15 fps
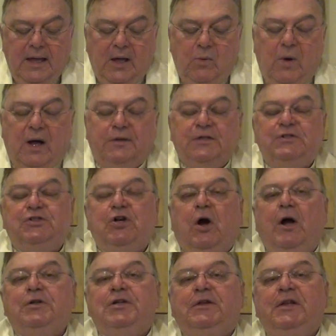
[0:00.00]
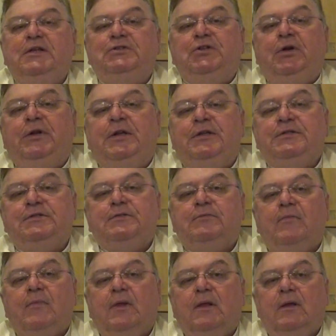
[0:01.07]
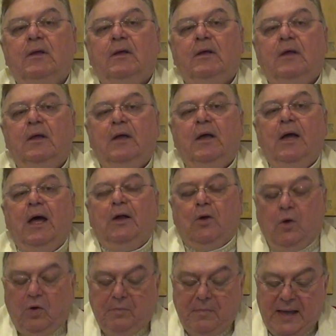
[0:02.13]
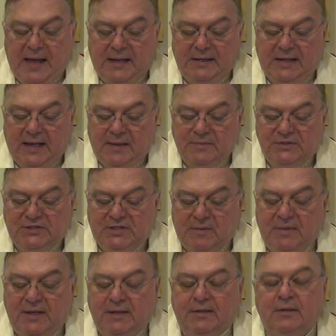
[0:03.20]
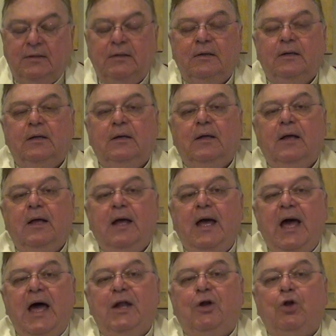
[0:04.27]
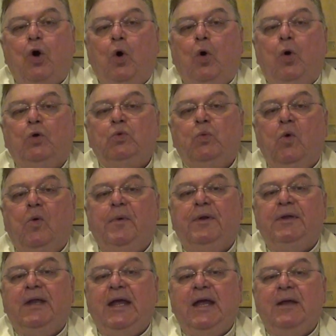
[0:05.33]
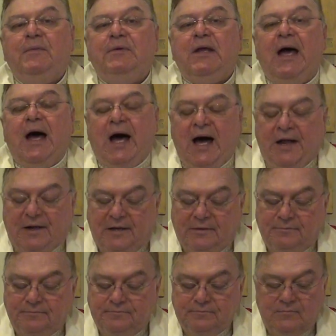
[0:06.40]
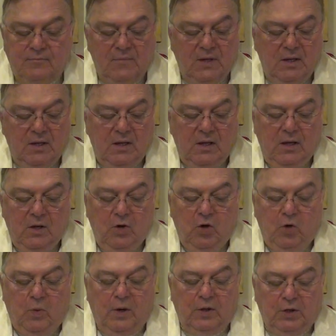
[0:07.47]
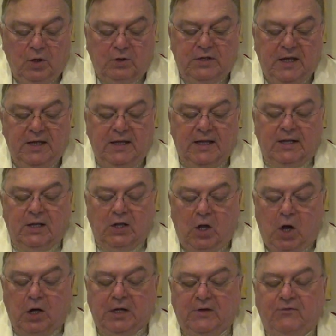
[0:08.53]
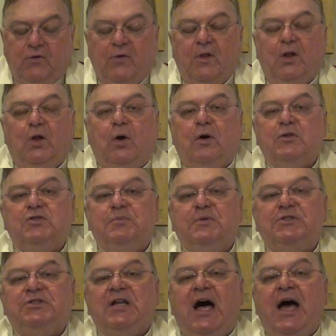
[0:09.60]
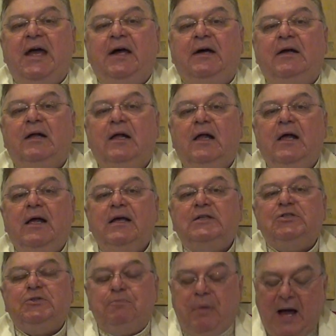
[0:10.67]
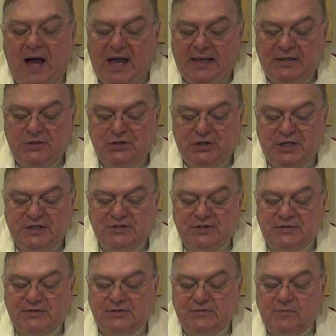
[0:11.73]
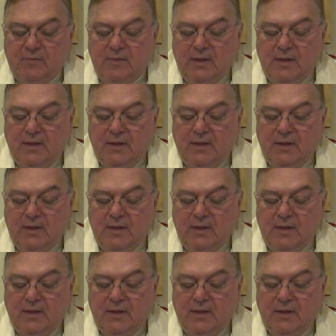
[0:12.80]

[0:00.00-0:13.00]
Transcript: And while discharging these duties, an old man named Simeon and an old woman named Anna, who were looking and longing for the Lord's Messiah, spied Jesus